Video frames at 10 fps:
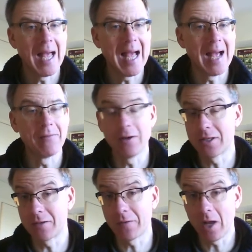
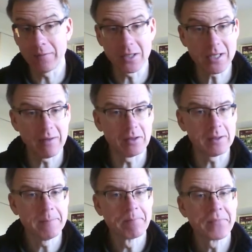verses 5 to
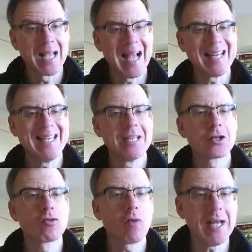7. And he is
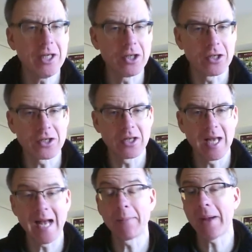gracious
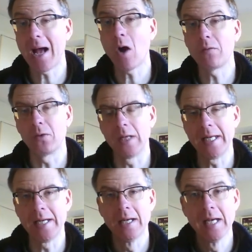and powerful
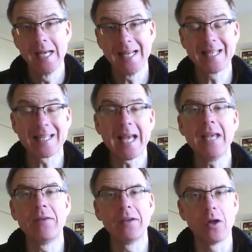in
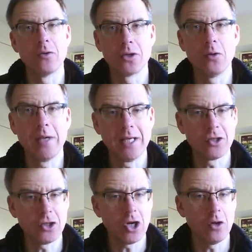saving those who he's
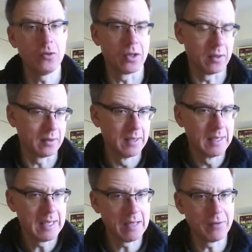chosen,
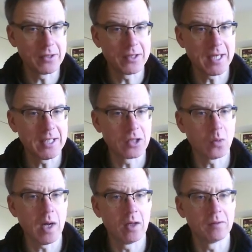verses 8 to
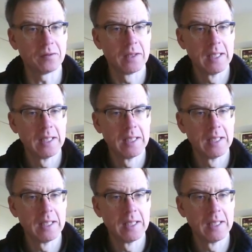12.